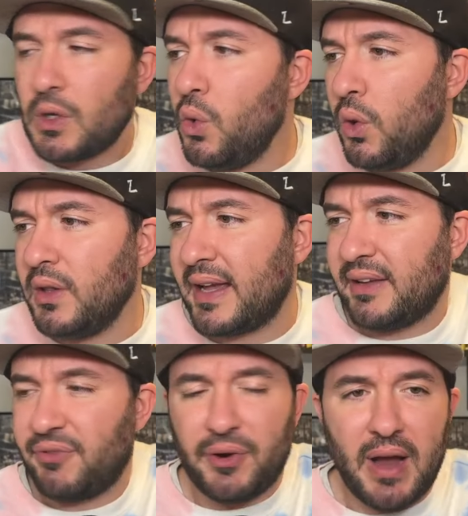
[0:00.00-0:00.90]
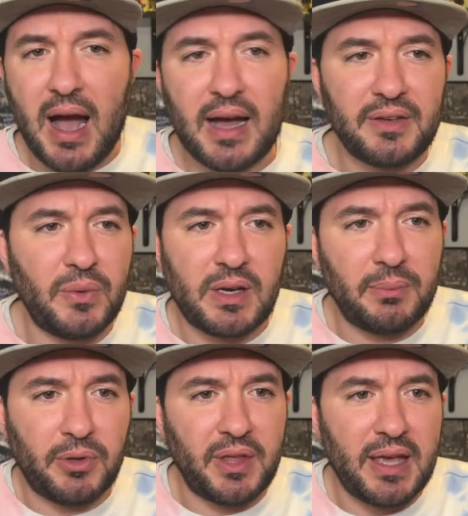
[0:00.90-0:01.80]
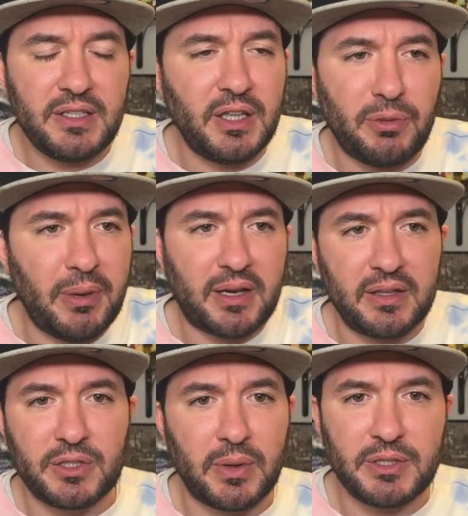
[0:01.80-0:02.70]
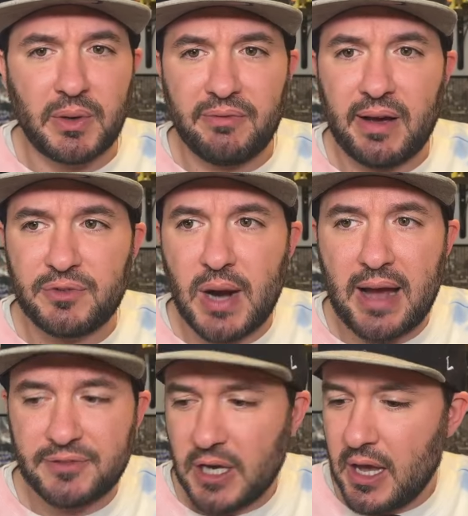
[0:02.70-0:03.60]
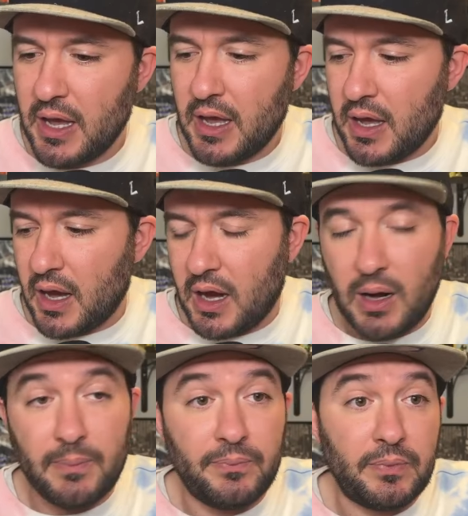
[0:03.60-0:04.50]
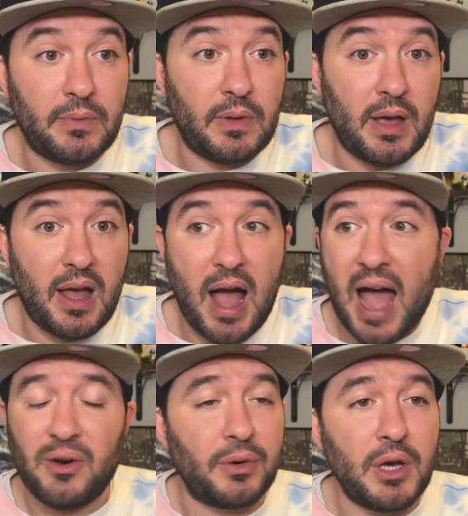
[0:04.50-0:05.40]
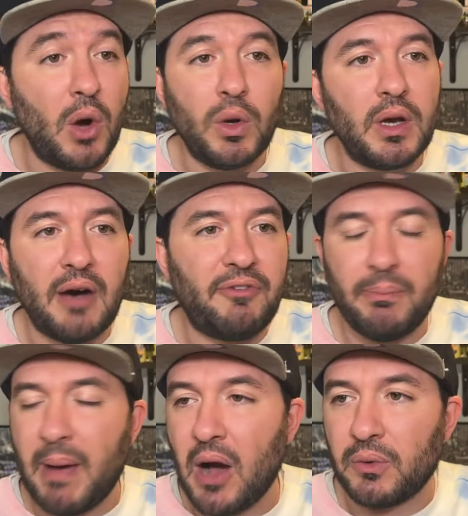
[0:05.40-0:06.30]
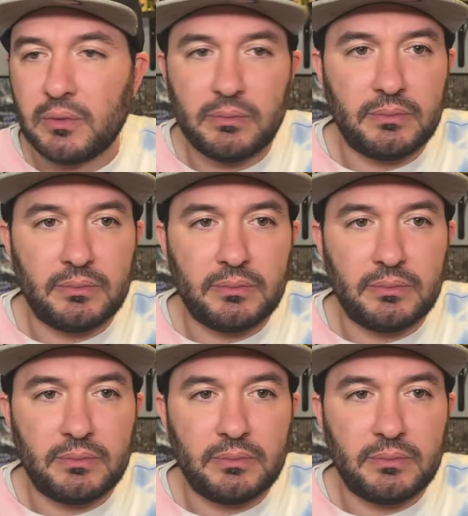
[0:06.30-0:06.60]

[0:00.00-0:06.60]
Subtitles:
or like if they're not, you end up with the 18th pick in the 2025 draft. I don't know enough about